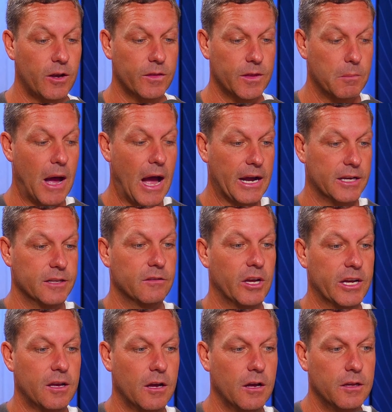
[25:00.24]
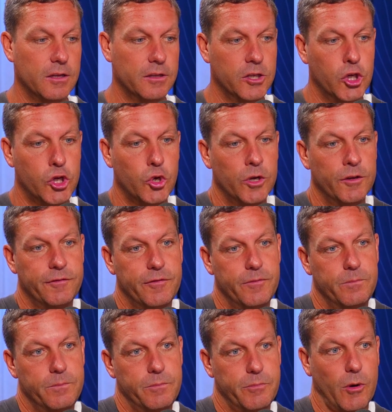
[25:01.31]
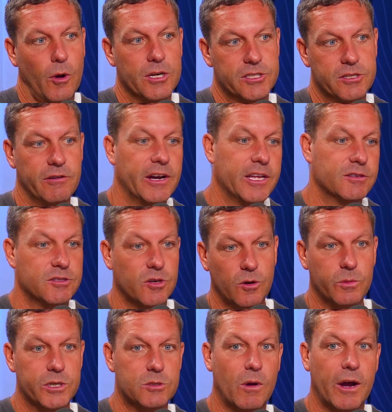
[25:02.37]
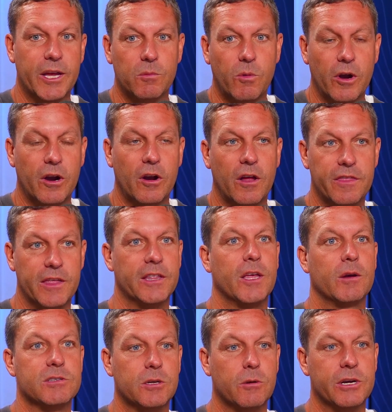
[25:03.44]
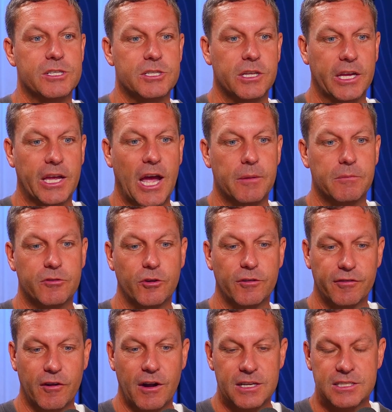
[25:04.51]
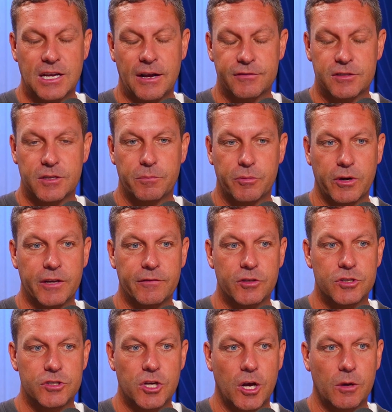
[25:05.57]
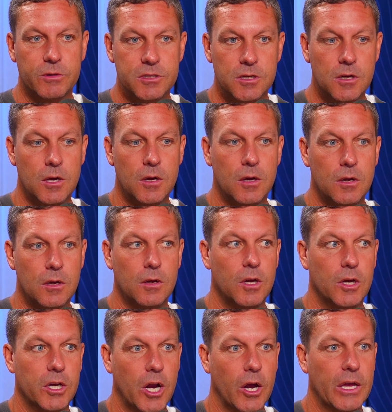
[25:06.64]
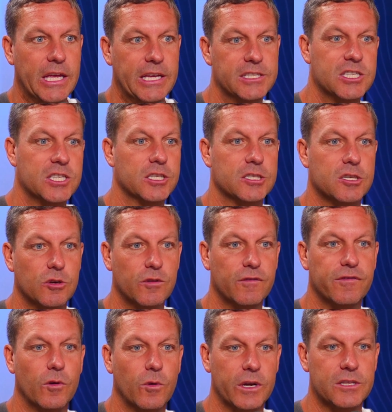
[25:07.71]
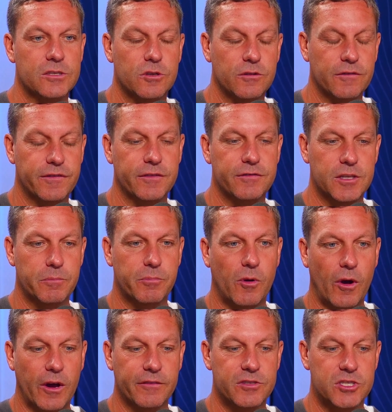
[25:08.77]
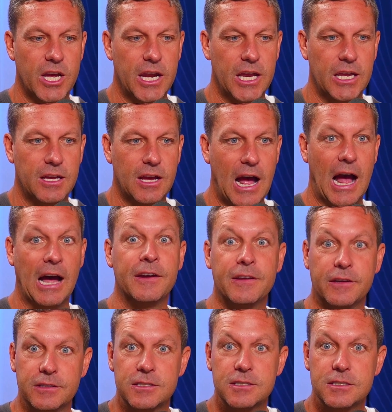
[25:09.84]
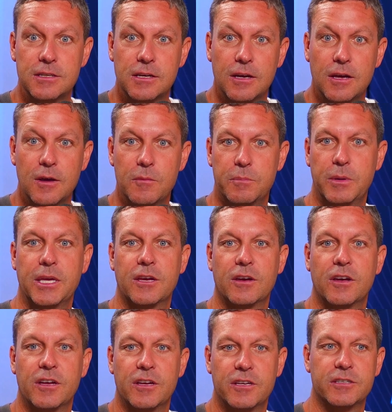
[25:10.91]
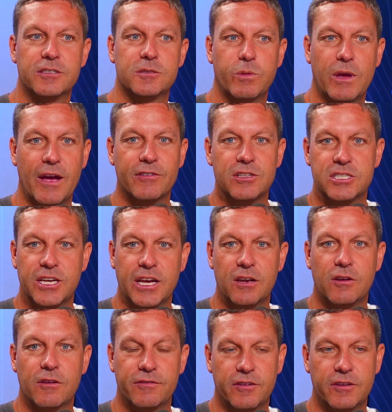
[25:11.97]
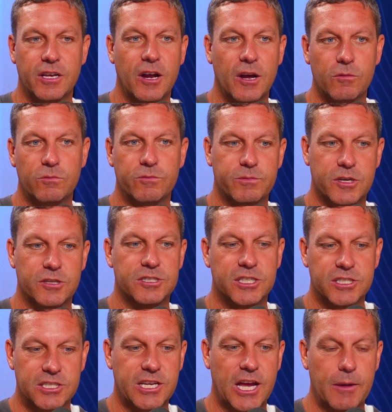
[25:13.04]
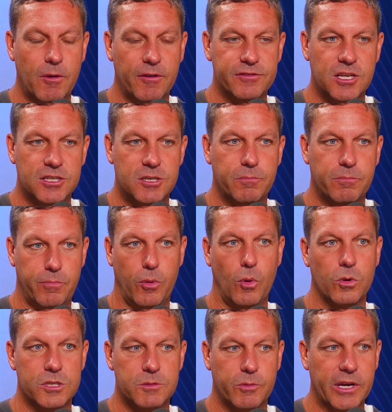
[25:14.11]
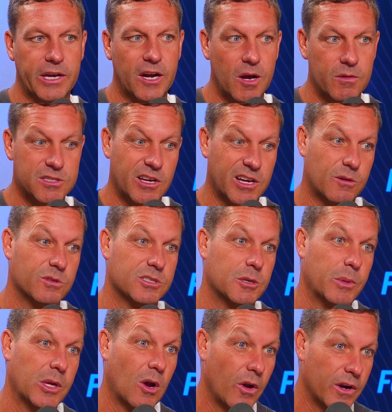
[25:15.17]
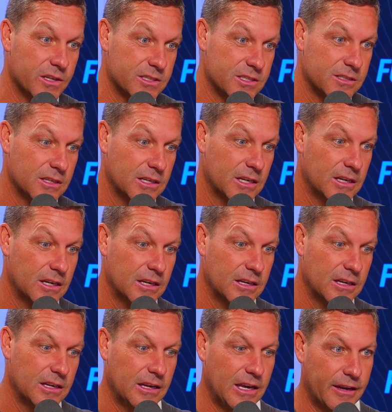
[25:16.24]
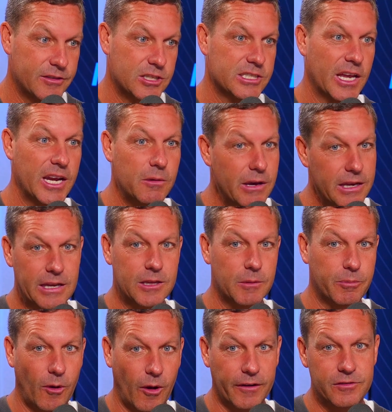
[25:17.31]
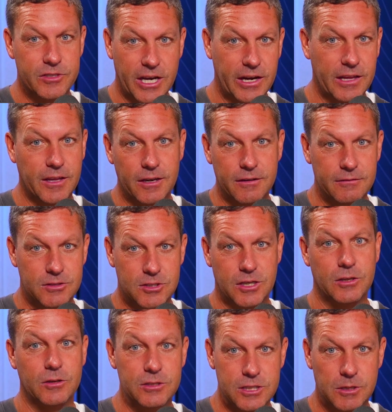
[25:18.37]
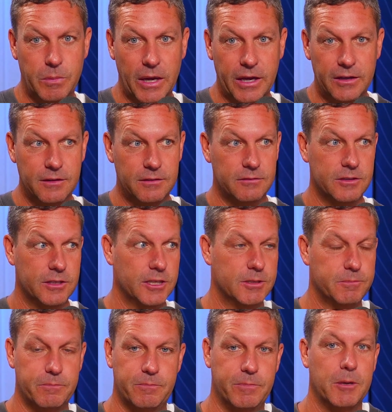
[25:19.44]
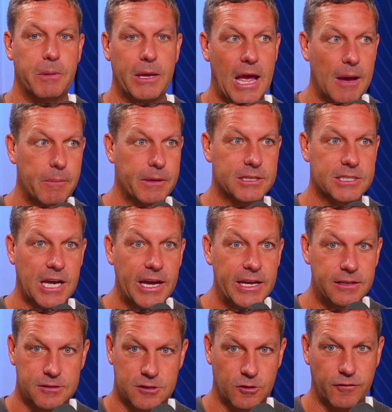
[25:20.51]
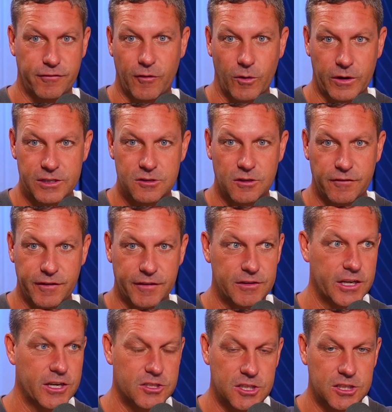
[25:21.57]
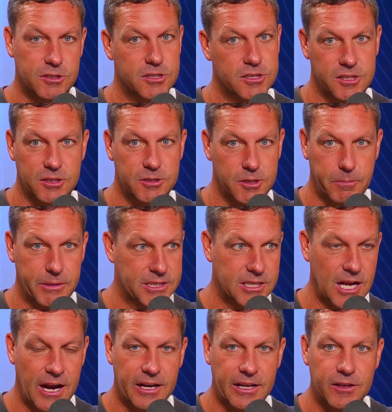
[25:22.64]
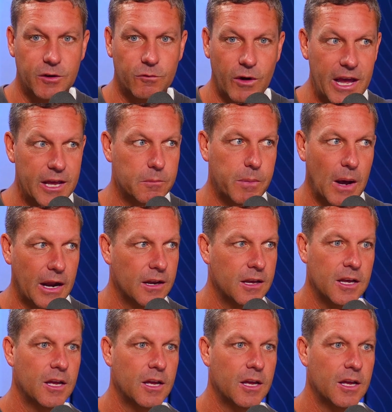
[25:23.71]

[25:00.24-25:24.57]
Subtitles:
on the market, you could have priced her any sort of which way you wanted. I think there was a question that came through for us after the preview show was, is the 240, 250 Pride of Jenni unders? Because we haven't seen her for, because she just came off such a poor spring. And I was like, well, to be honest, if she's anywhere near the Pride of Jenni that she used to be, you'd be happy to take 240, 250 because she should be starting in the red. But